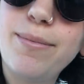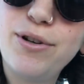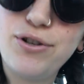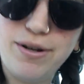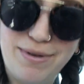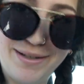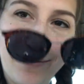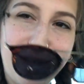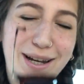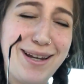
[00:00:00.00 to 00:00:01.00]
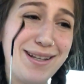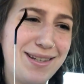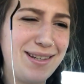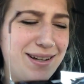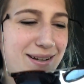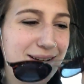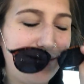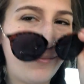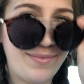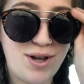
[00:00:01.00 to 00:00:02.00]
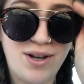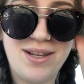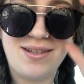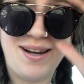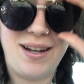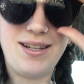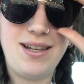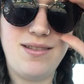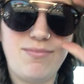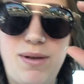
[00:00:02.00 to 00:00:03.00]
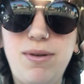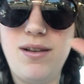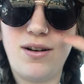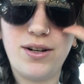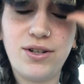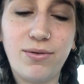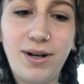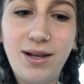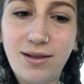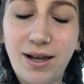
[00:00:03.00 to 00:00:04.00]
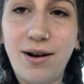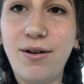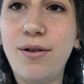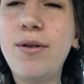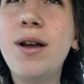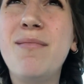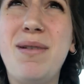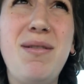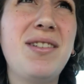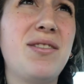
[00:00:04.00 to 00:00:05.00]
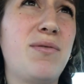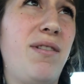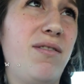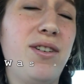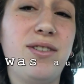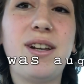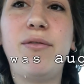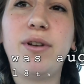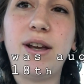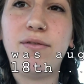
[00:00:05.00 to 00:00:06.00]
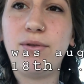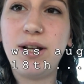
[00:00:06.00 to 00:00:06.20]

I'm gonna treat myself today. It's August 19th, maybe August 20th. I don't know. Maybe it's the 21st. I really have no